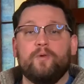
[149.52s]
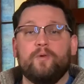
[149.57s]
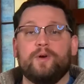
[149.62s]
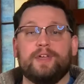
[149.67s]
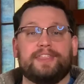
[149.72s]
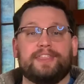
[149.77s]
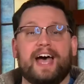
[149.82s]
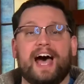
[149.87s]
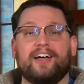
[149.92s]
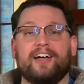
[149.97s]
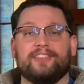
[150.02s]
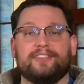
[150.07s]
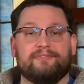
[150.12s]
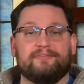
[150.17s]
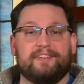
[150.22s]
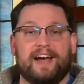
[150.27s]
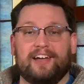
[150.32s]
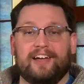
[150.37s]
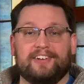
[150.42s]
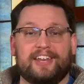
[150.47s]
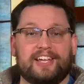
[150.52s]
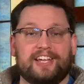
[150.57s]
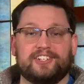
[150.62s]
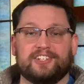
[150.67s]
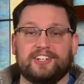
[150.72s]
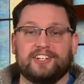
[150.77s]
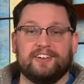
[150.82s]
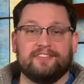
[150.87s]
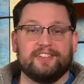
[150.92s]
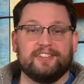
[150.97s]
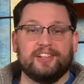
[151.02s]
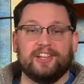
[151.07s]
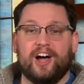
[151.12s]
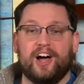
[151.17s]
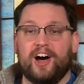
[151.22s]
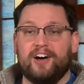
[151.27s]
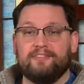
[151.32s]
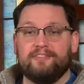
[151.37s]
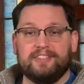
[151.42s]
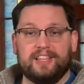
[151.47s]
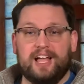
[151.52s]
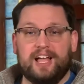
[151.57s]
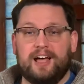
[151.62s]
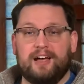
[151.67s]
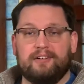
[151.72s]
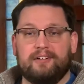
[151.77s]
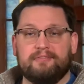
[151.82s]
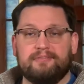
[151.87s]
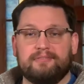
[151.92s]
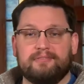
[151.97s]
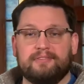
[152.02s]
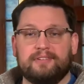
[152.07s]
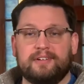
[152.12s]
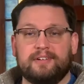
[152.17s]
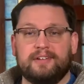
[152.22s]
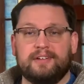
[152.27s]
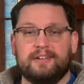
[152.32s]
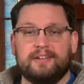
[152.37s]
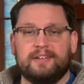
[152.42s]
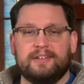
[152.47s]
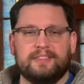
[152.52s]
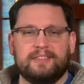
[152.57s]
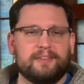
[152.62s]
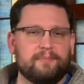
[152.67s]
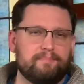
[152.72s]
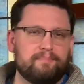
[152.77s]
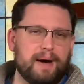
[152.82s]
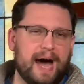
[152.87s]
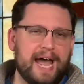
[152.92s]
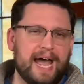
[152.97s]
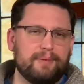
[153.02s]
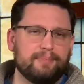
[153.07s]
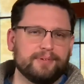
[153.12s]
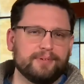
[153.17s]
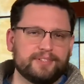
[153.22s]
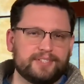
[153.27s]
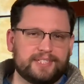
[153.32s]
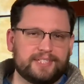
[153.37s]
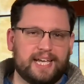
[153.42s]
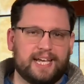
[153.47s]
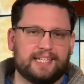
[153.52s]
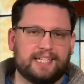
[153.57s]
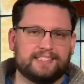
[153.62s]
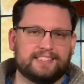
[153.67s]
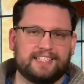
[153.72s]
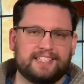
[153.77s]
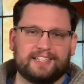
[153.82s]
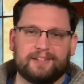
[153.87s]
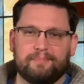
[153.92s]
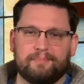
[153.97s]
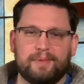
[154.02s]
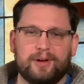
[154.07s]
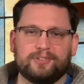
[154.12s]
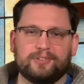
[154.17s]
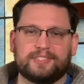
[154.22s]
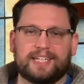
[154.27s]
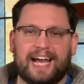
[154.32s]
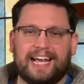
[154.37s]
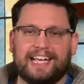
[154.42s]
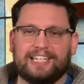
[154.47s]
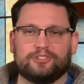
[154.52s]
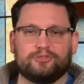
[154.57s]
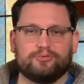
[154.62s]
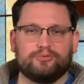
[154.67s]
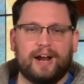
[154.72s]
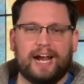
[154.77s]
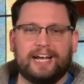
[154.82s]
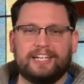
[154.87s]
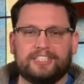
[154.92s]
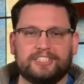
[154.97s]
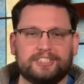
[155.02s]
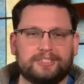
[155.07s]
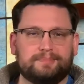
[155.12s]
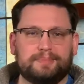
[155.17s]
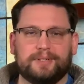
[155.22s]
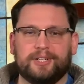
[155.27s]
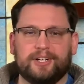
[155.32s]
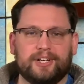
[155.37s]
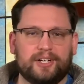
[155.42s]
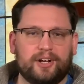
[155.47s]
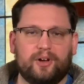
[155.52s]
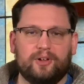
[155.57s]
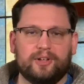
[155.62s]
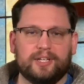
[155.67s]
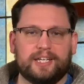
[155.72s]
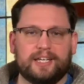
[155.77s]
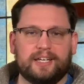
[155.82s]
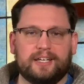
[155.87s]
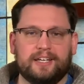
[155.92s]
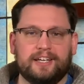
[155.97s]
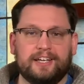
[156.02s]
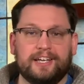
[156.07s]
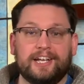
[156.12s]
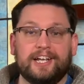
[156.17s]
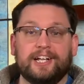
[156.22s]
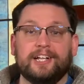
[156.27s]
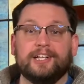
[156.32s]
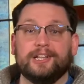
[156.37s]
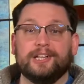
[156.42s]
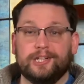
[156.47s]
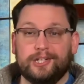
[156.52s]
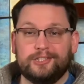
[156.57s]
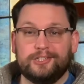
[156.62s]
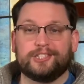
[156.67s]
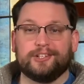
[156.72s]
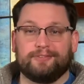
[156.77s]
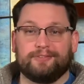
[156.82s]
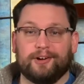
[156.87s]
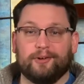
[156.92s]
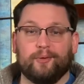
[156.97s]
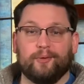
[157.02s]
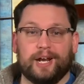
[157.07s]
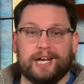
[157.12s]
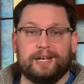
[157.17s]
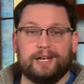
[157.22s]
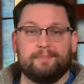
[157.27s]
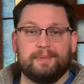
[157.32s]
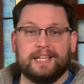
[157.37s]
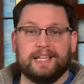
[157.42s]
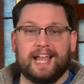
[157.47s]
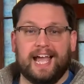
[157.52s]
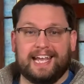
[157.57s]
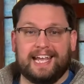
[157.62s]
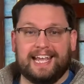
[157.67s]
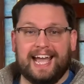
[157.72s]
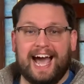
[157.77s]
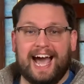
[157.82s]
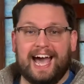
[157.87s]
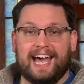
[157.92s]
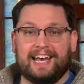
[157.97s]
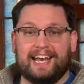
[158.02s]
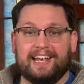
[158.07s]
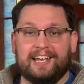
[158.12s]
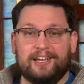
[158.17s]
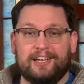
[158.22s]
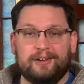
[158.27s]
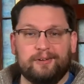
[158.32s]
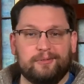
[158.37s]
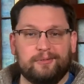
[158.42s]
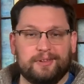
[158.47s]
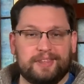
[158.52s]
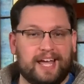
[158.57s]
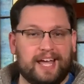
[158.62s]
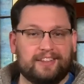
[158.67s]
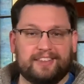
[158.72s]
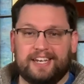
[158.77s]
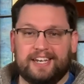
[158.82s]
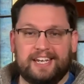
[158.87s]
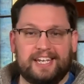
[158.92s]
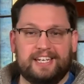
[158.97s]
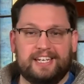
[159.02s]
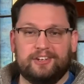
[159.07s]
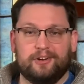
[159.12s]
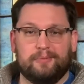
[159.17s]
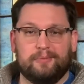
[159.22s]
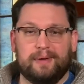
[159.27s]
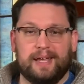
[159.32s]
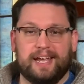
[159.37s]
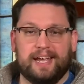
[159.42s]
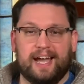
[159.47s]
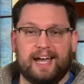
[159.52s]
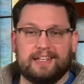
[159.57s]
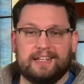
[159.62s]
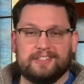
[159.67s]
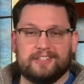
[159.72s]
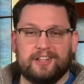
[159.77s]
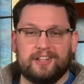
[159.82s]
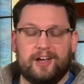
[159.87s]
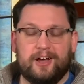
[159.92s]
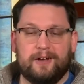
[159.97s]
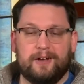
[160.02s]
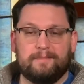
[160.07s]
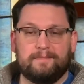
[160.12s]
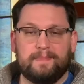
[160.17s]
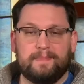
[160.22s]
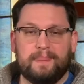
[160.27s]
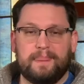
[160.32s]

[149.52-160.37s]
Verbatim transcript: without the foundation of the law of love. The Bible says that the Most High is righteous, pure, and holy. Lucifer wanted to be like God without the need to obey God's law.